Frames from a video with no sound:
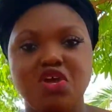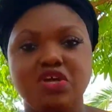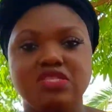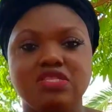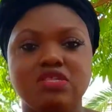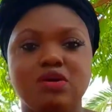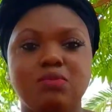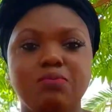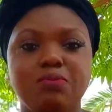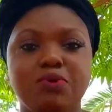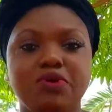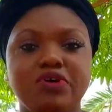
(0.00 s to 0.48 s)

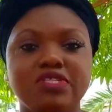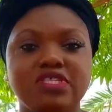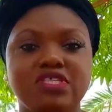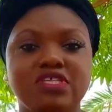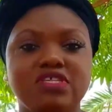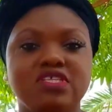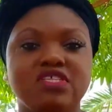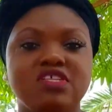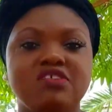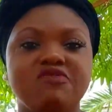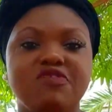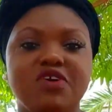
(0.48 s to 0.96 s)
Some
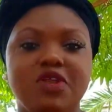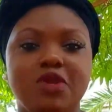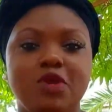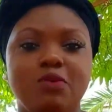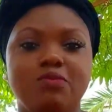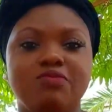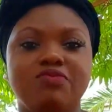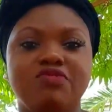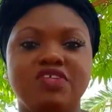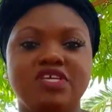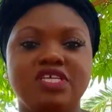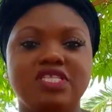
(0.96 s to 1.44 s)
persons
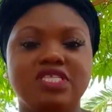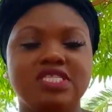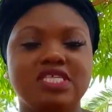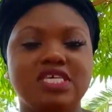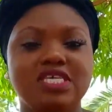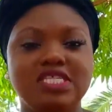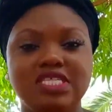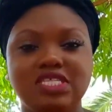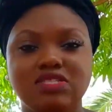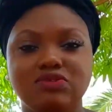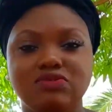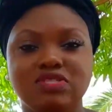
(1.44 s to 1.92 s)
develop these
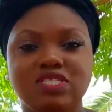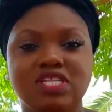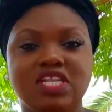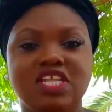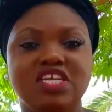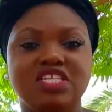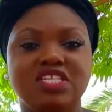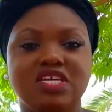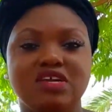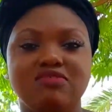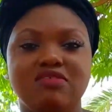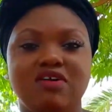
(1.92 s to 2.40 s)
issues
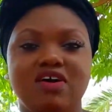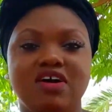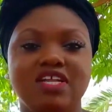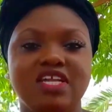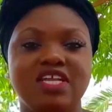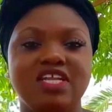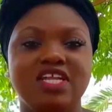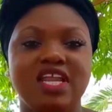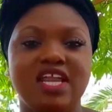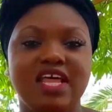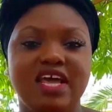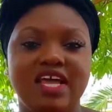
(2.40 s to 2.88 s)
later on
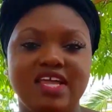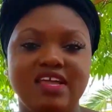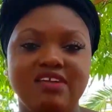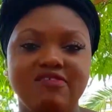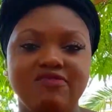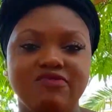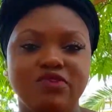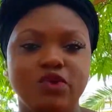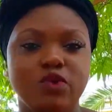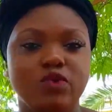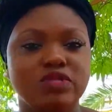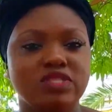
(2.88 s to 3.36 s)
in
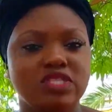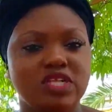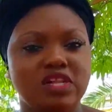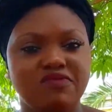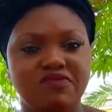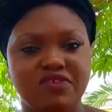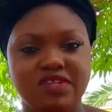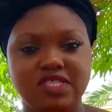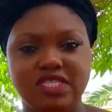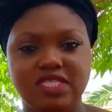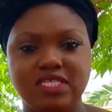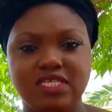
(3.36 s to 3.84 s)
life, low
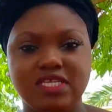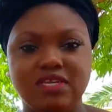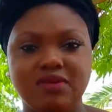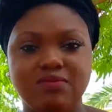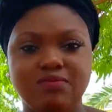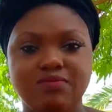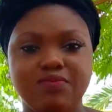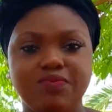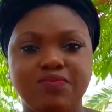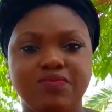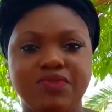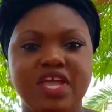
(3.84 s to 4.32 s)

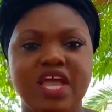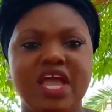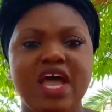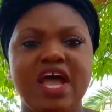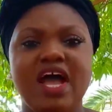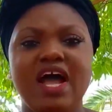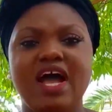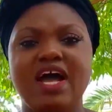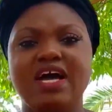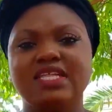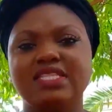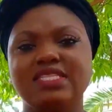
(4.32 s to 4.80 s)
self-esteem.
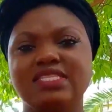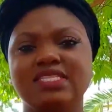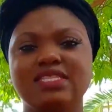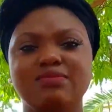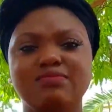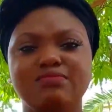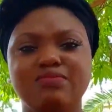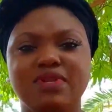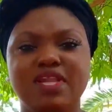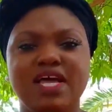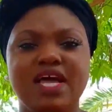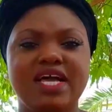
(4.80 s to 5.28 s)
As
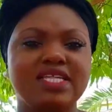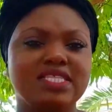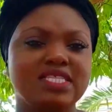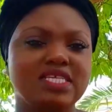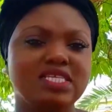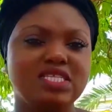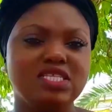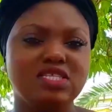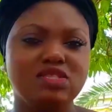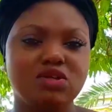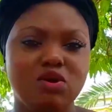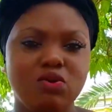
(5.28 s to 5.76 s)
simple as
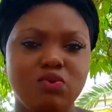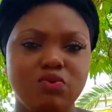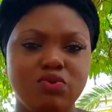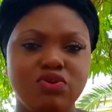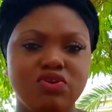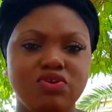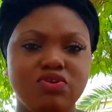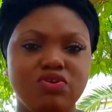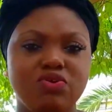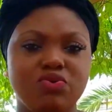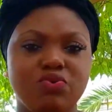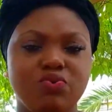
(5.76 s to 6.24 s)
it
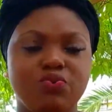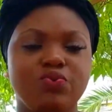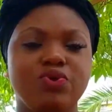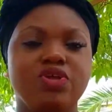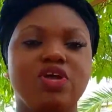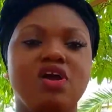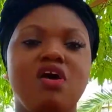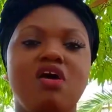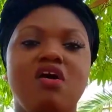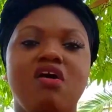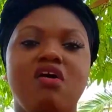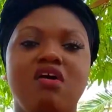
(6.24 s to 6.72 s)
sounds,
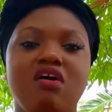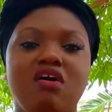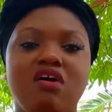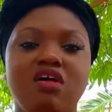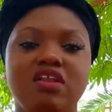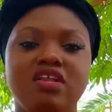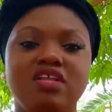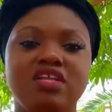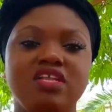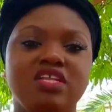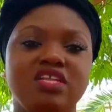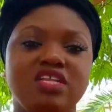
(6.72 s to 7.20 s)
we
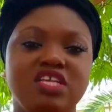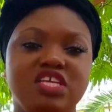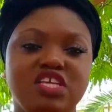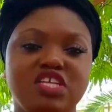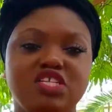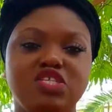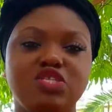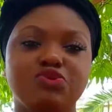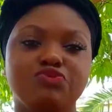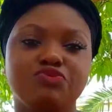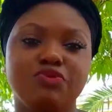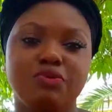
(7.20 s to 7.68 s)
all
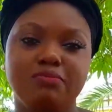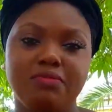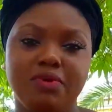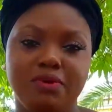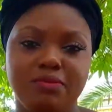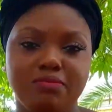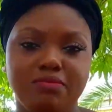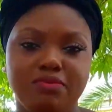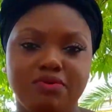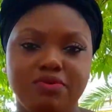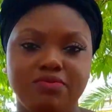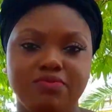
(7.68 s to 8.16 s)
need to
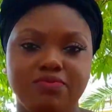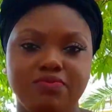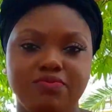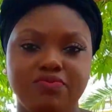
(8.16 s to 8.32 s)
remember,